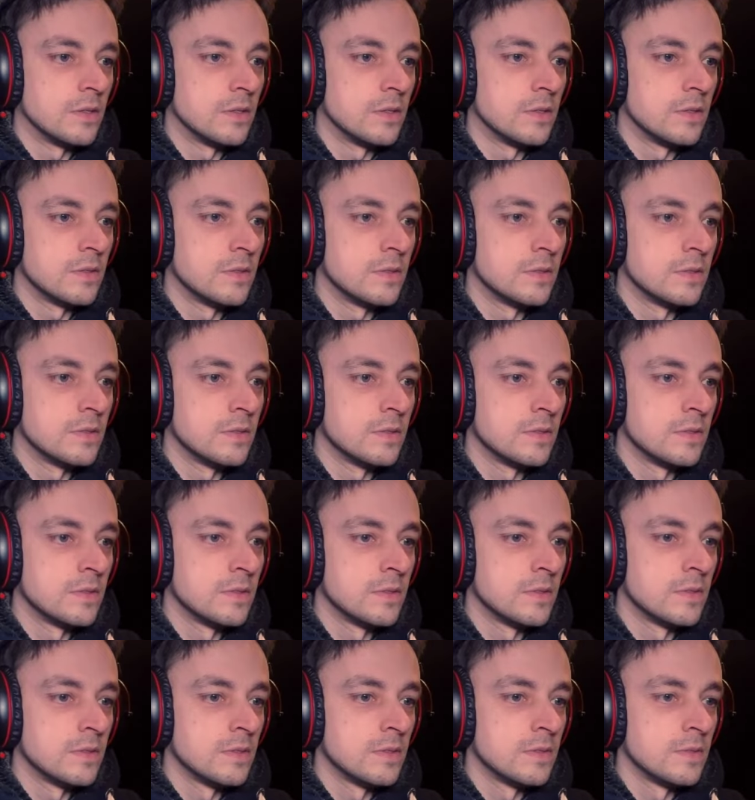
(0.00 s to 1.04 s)

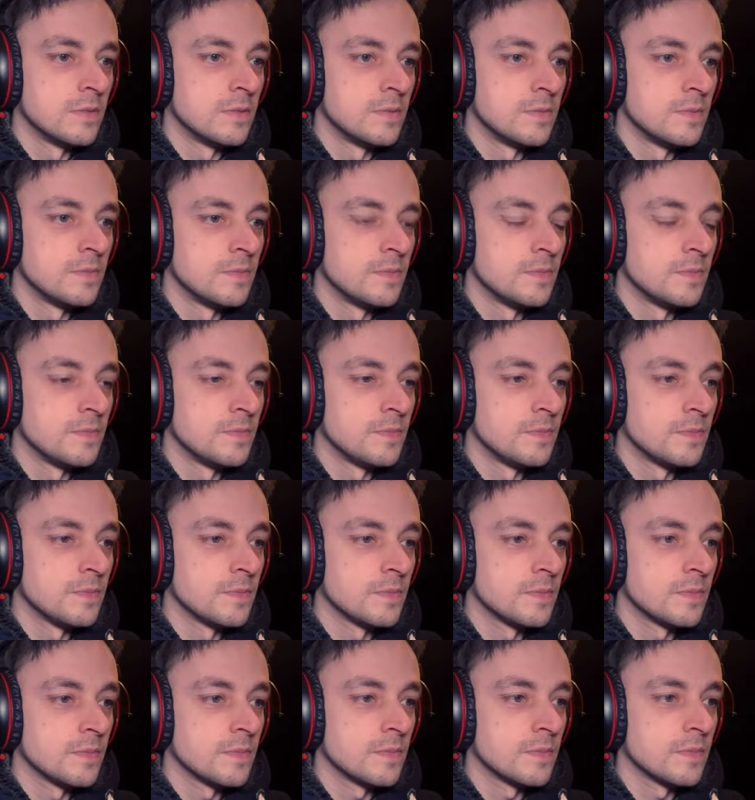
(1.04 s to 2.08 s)

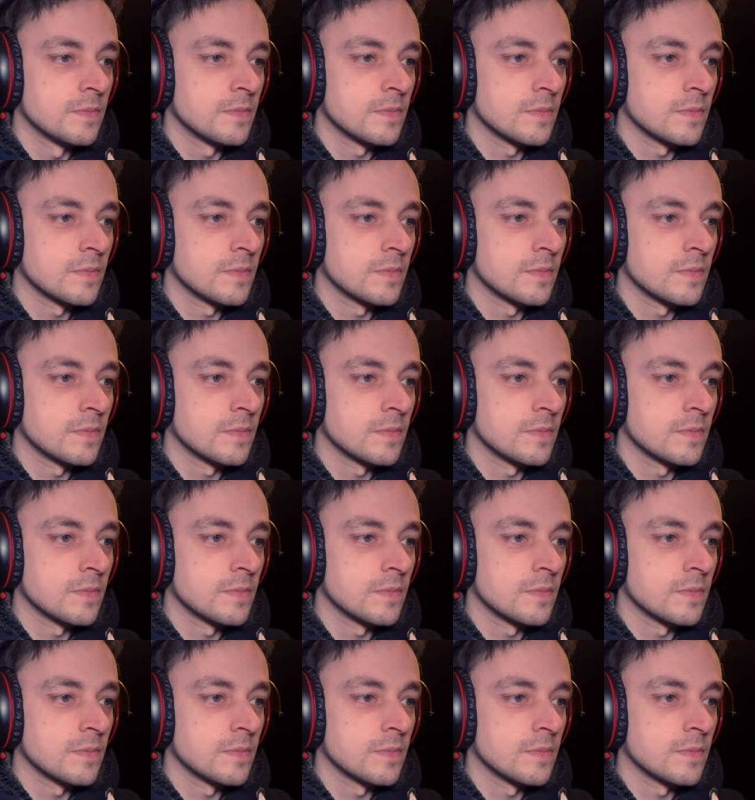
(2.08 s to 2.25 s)
(no one is talking)